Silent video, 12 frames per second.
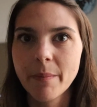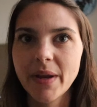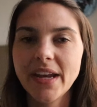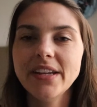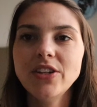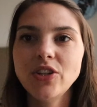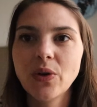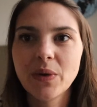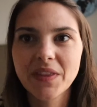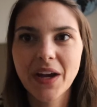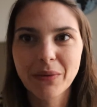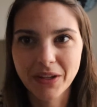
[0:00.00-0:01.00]
but I didn't know
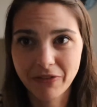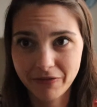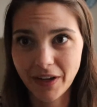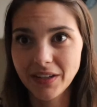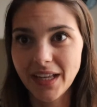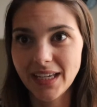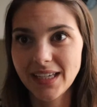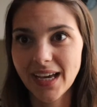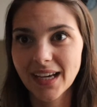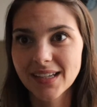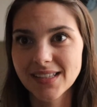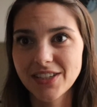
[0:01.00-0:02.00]
what that really felt like
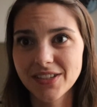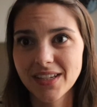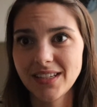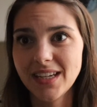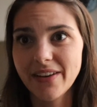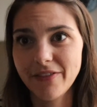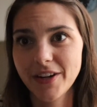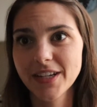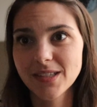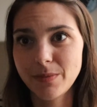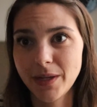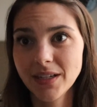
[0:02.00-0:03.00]
yet because I just had never
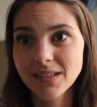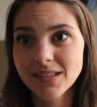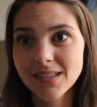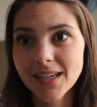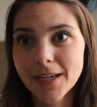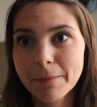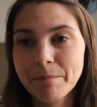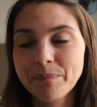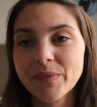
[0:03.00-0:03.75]
experienced it.